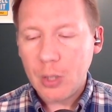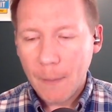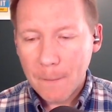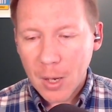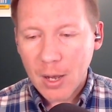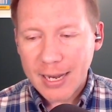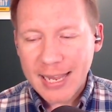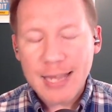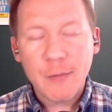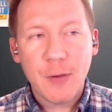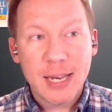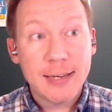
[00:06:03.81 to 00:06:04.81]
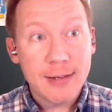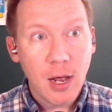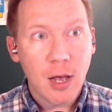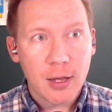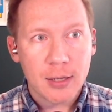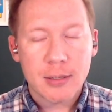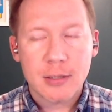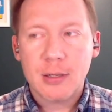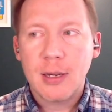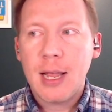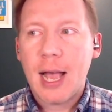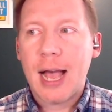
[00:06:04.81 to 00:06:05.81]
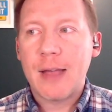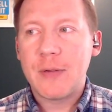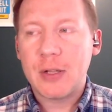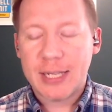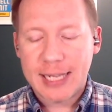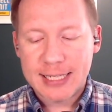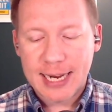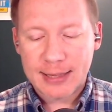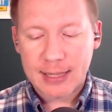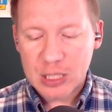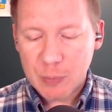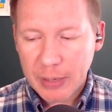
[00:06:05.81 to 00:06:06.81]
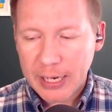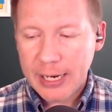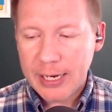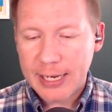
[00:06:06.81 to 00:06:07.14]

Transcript: but if he does, I feel like he's got the speed,